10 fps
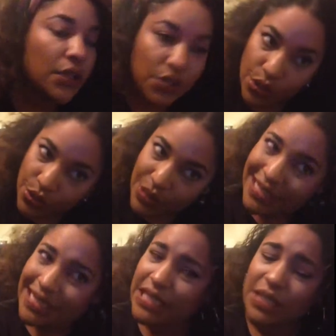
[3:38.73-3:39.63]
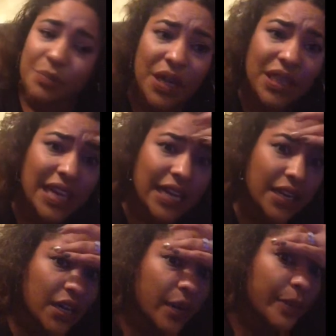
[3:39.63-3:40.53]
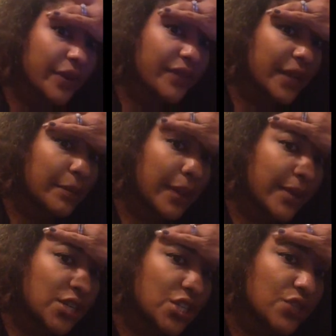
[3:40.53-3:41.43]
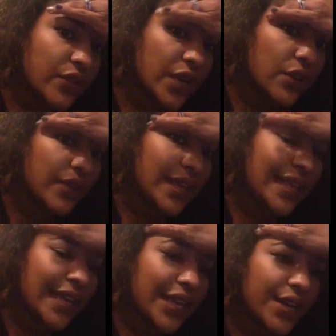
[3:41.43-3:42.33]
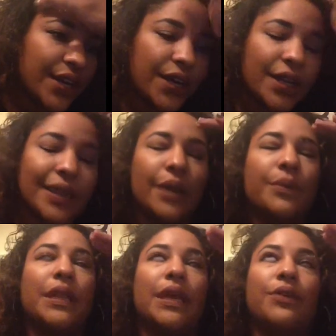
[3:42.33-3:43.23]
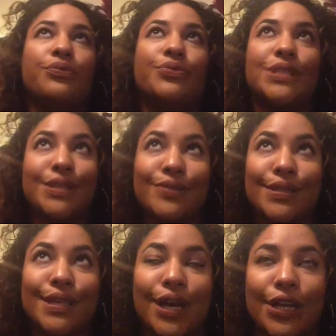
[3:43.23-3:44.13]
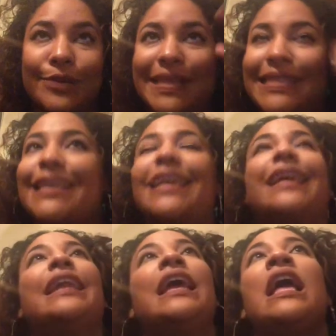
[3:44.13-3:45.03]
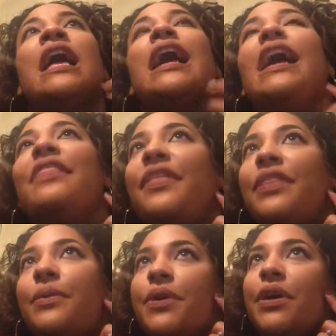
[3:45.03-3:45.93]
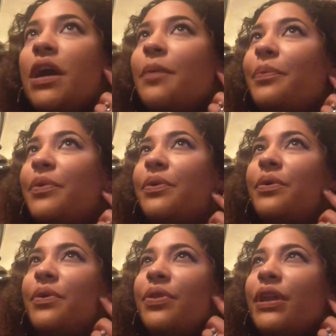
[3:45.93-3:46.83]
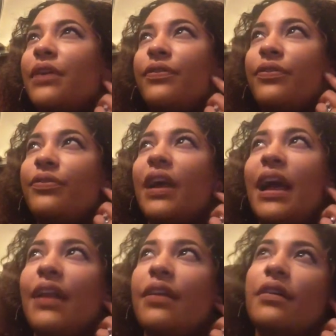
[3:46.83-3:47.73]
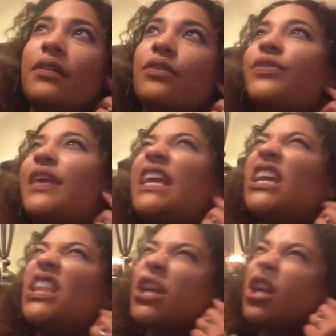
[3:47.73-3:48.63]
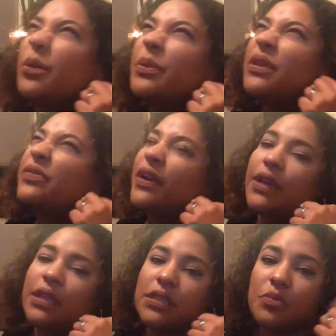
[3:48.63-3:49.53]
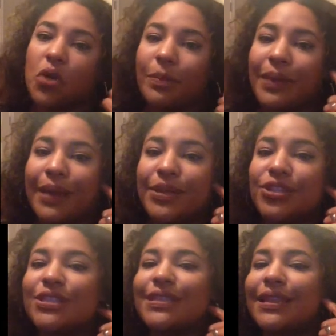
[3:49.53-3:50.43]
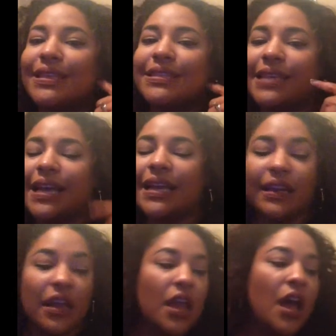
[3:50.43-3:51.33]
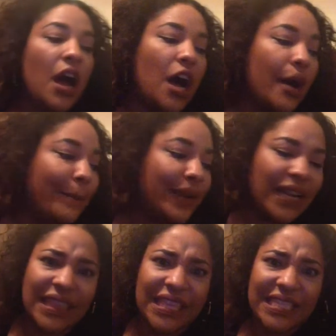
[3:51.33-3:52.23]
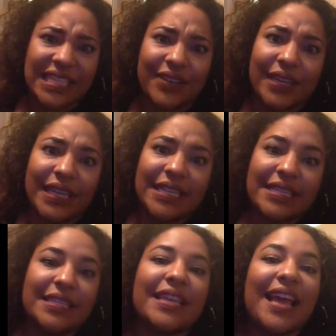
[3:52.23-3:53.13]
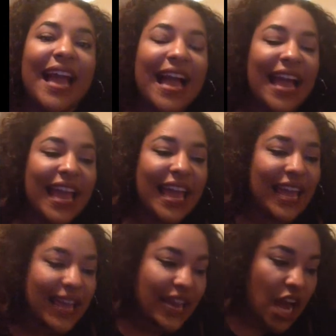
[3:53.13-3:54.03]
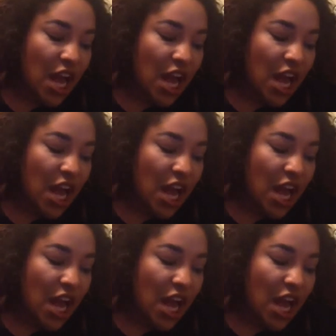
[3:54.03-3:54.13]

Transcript: So this month I had a couple of like blemishes right over here that were like seriously under my skin. And then there were a couple that I've had over here, like a couple of very small blemishes on this side, but nothing serious. And